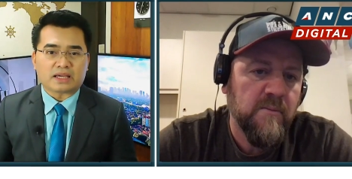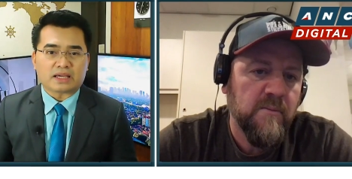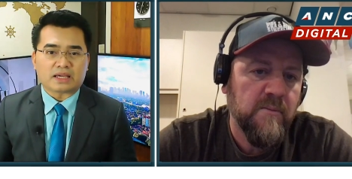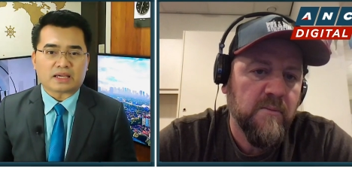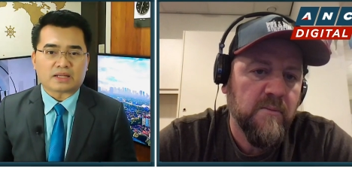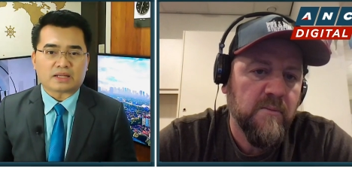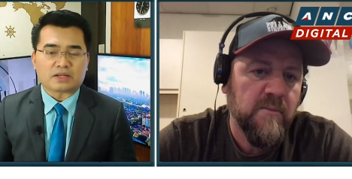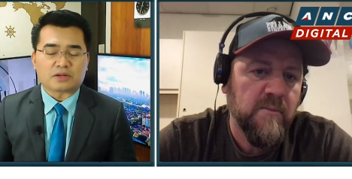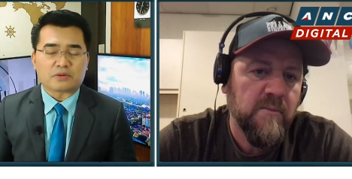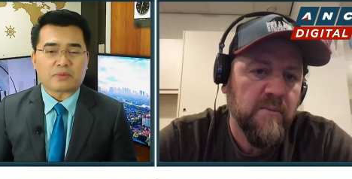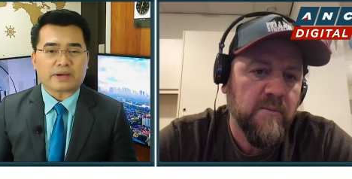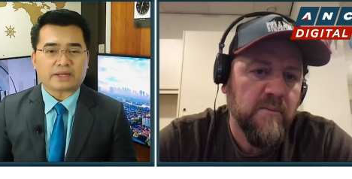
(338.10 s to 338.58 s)

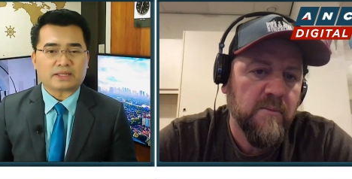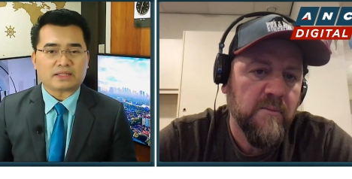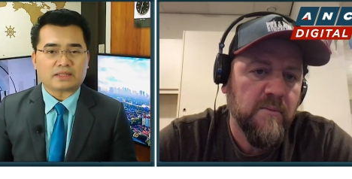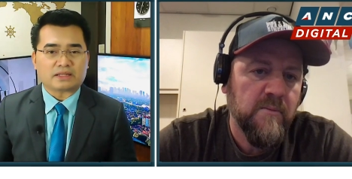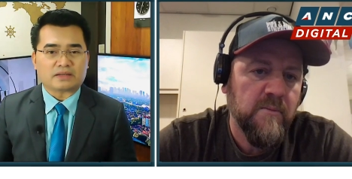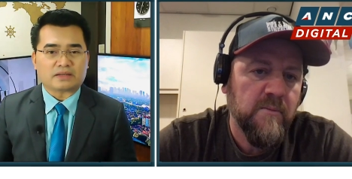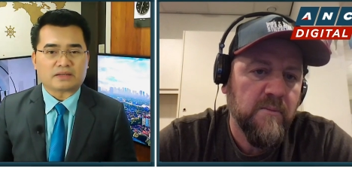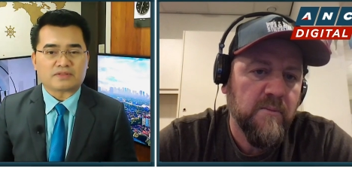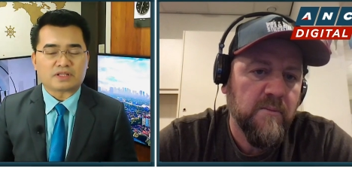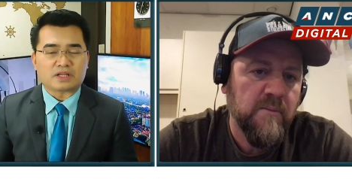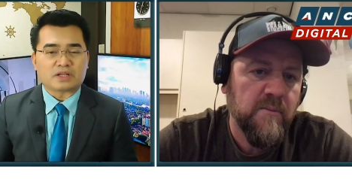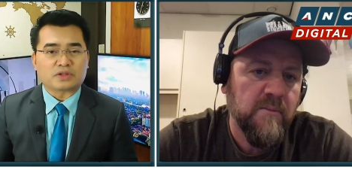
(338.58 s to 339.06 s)

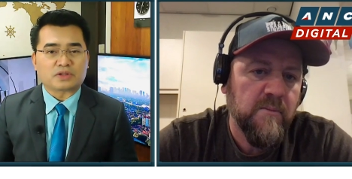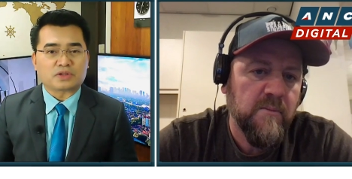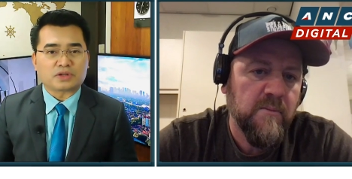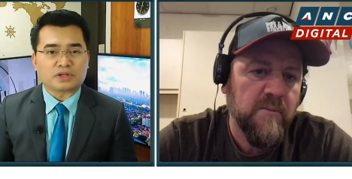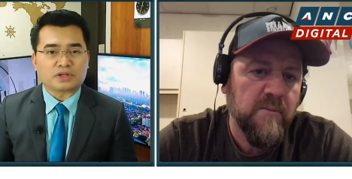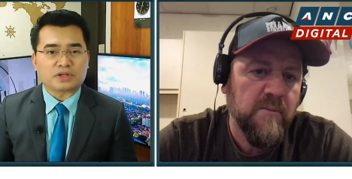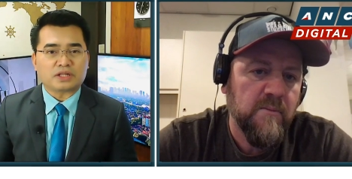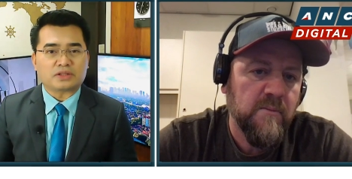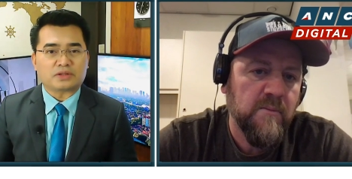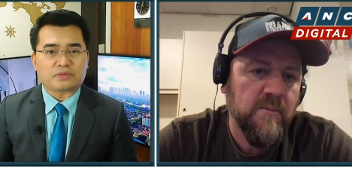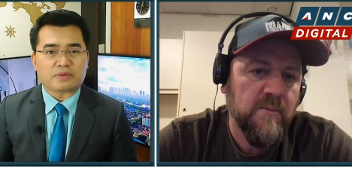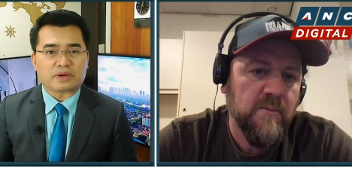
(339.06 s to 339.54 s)
Speaker 1: directives,
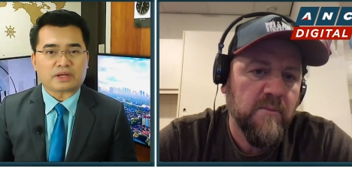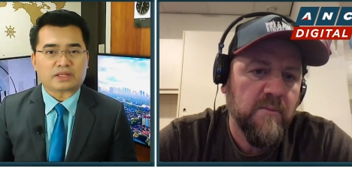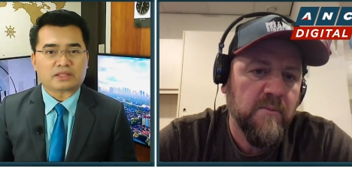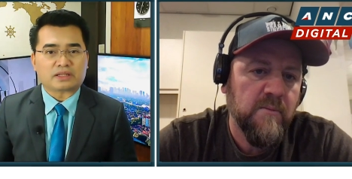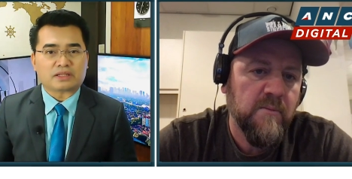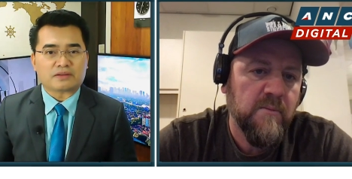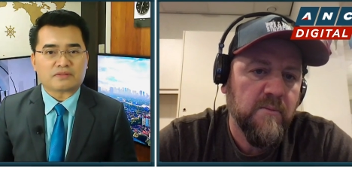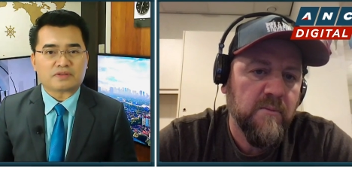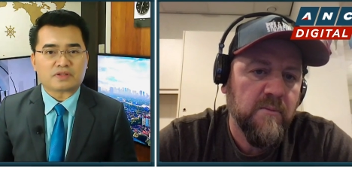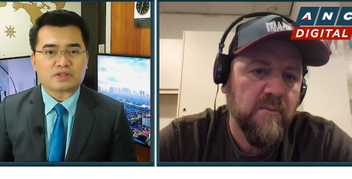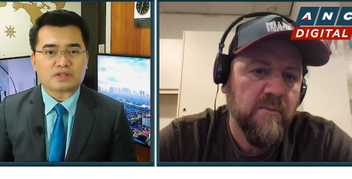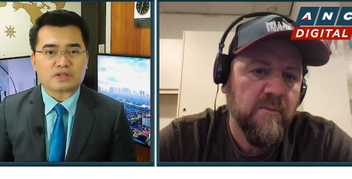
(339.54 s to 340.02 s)
internal
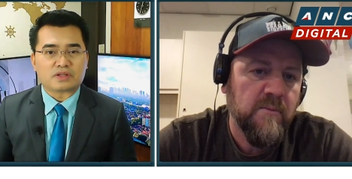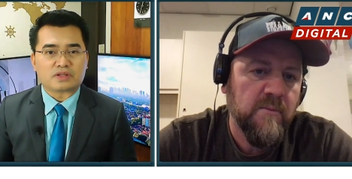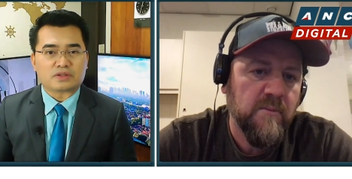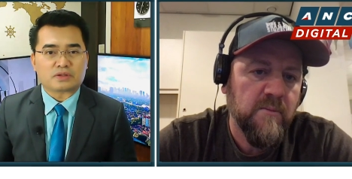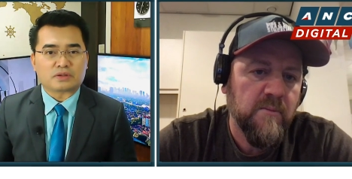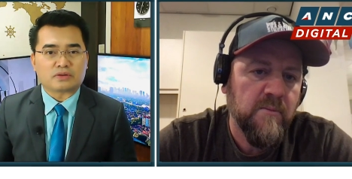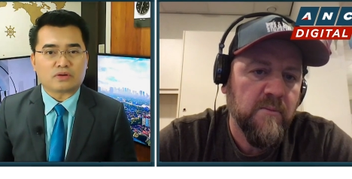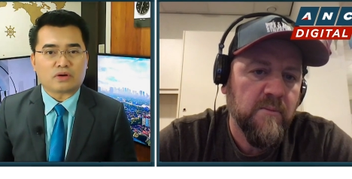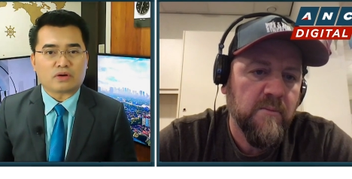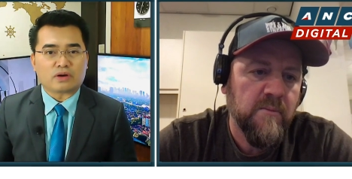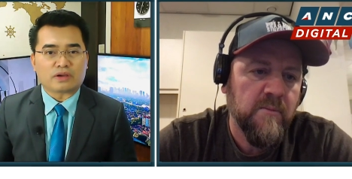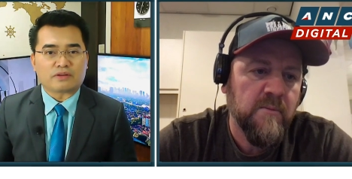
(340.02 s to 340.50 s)
directives
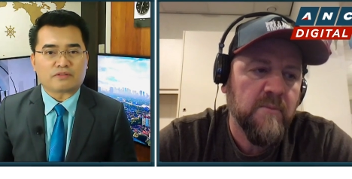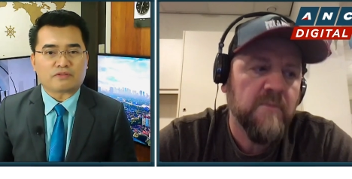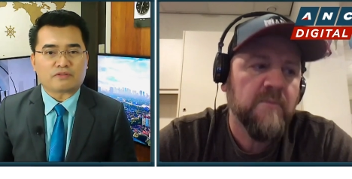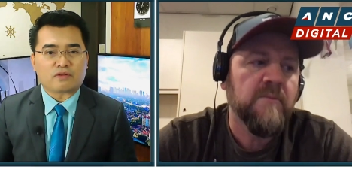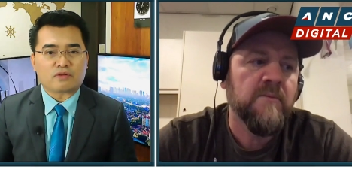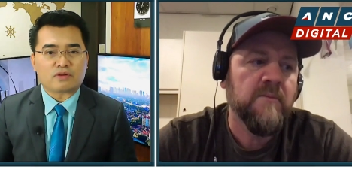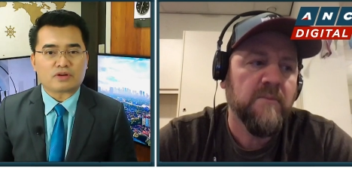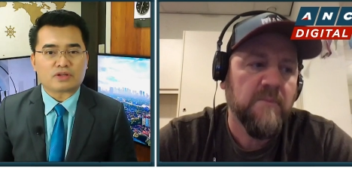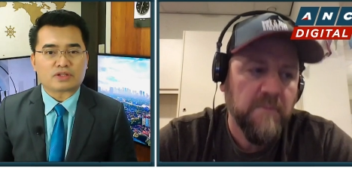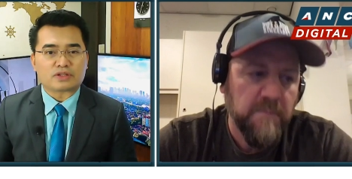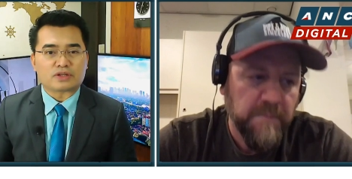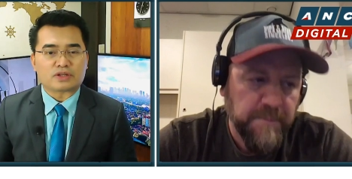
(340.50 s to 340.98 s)
to law
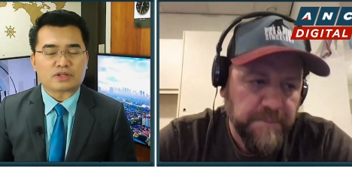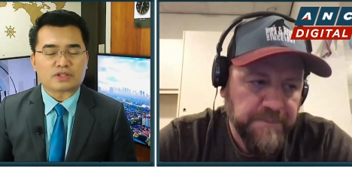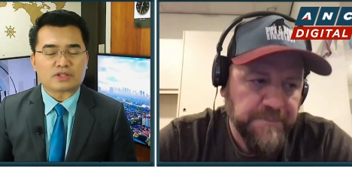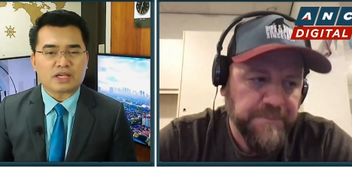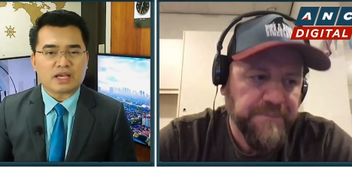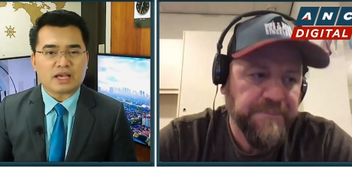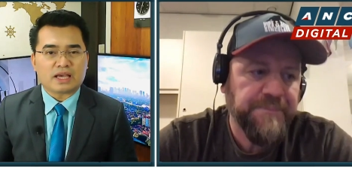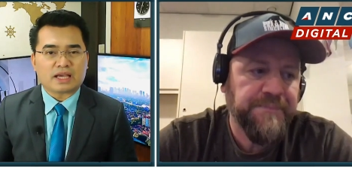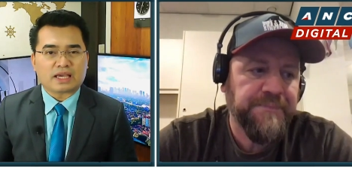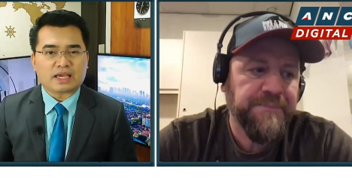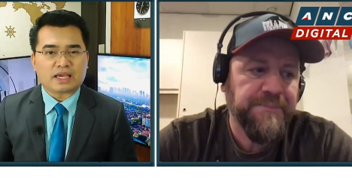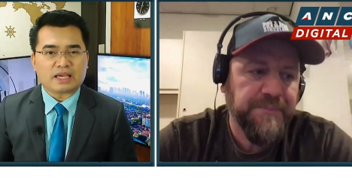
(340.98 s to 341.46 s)
enforcers.
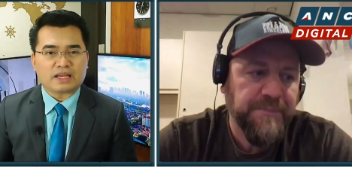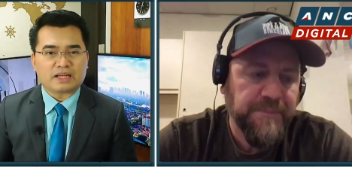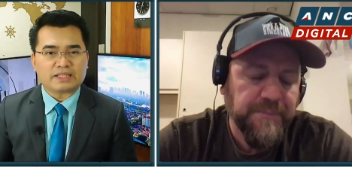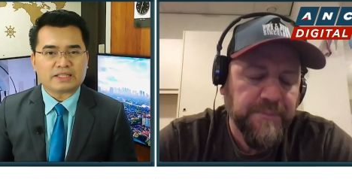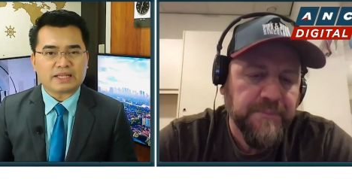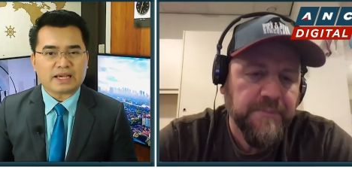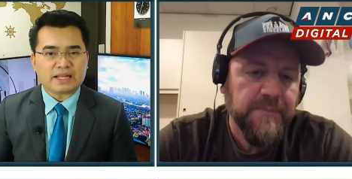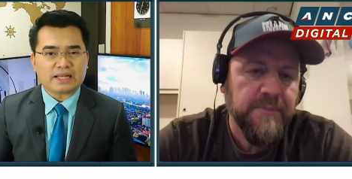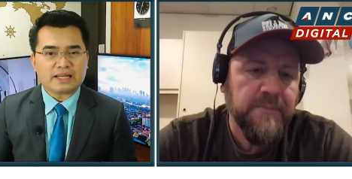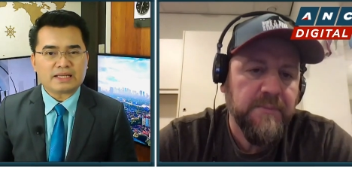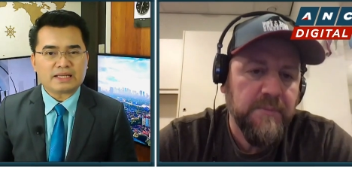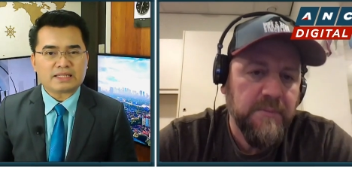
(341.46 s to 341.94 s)
Can you
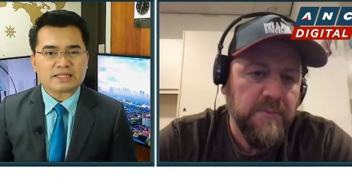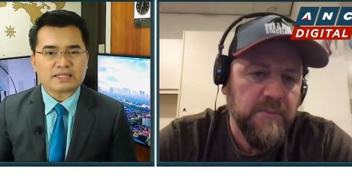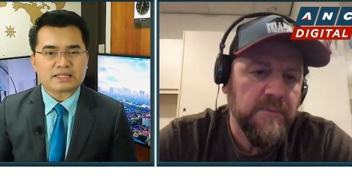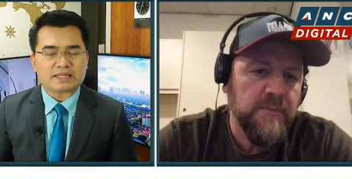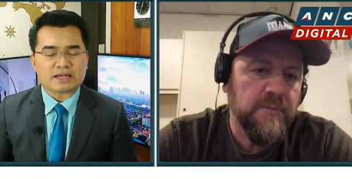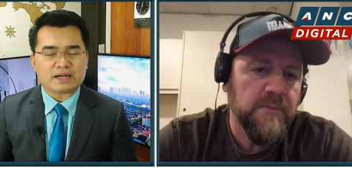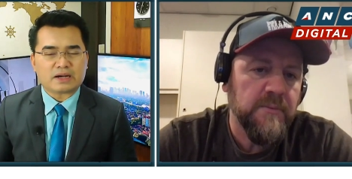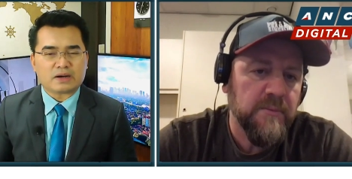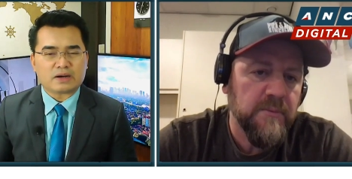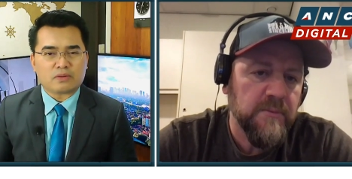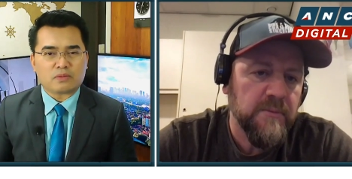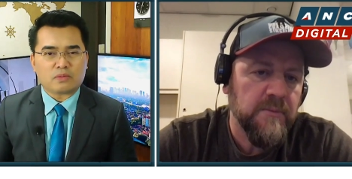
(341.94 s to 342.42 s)
tell us
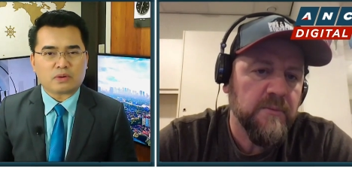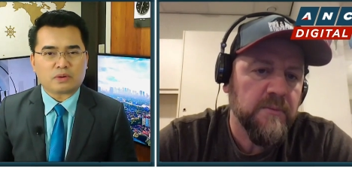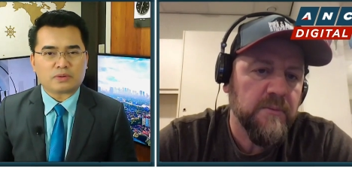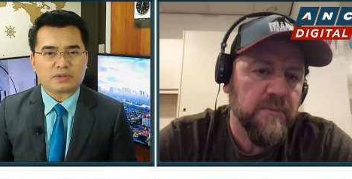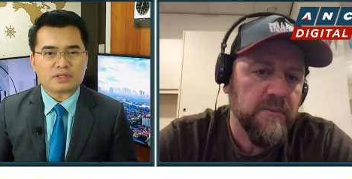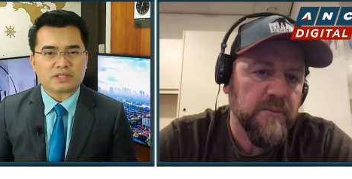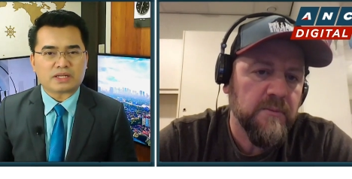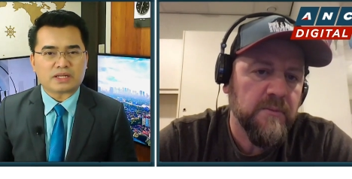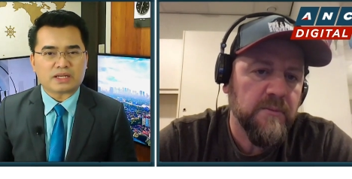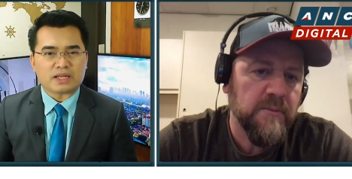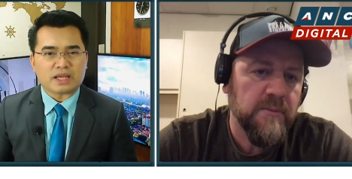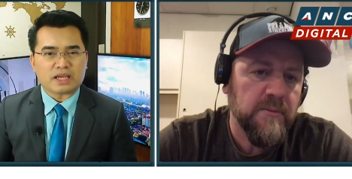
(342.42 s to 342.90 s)
uh, what
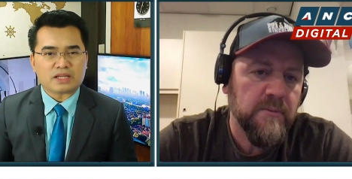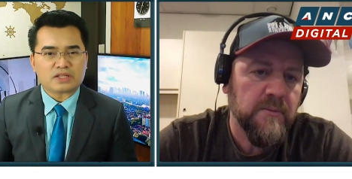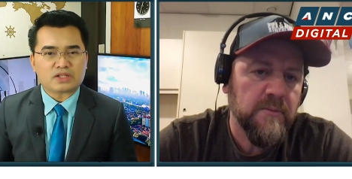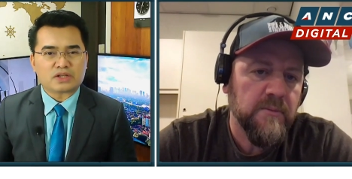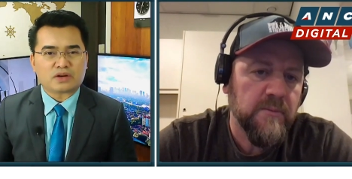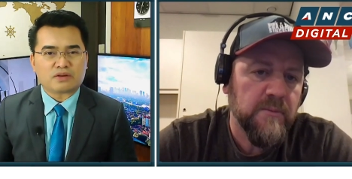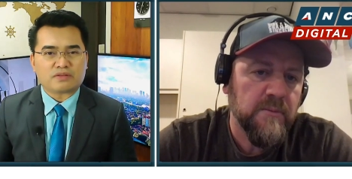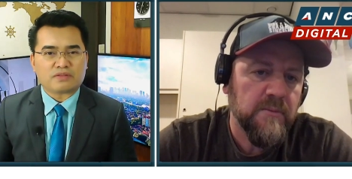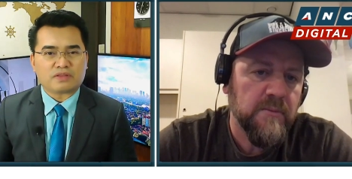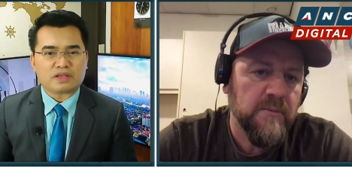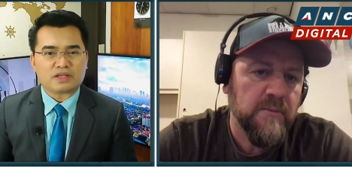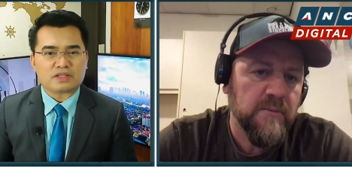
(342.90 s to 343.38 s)
was the
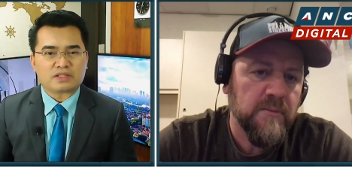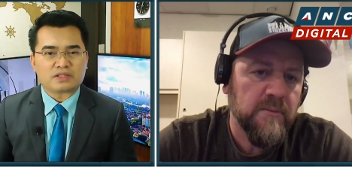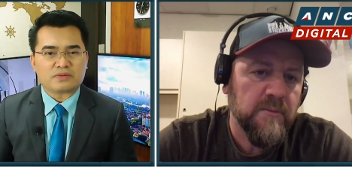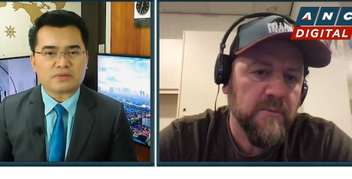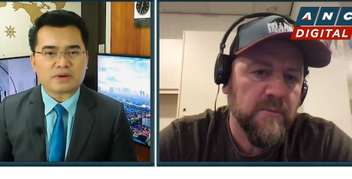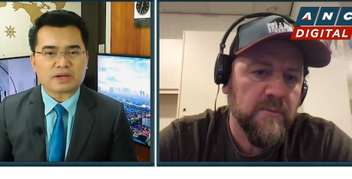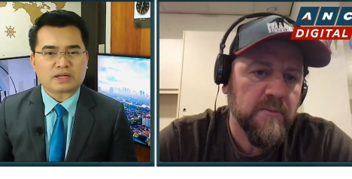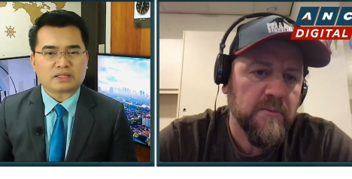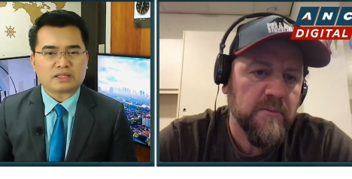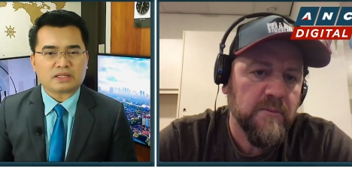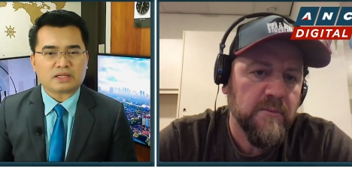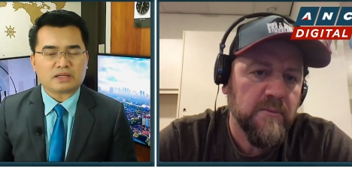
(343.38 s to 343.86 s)
nature of these
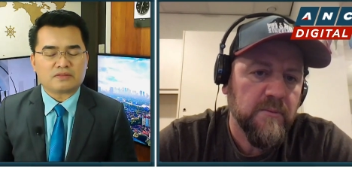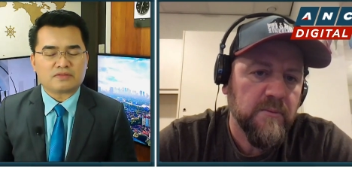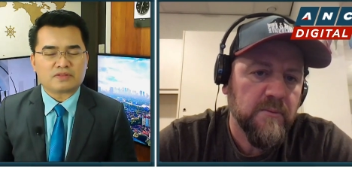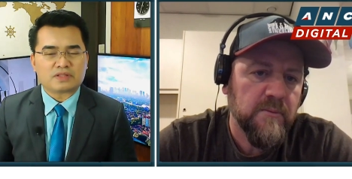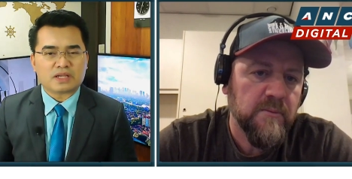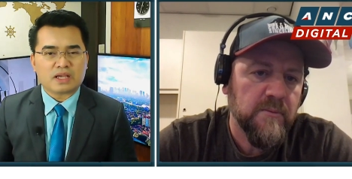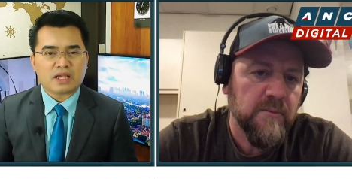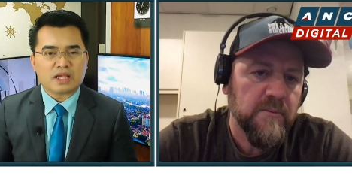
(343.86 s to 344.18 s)
directives?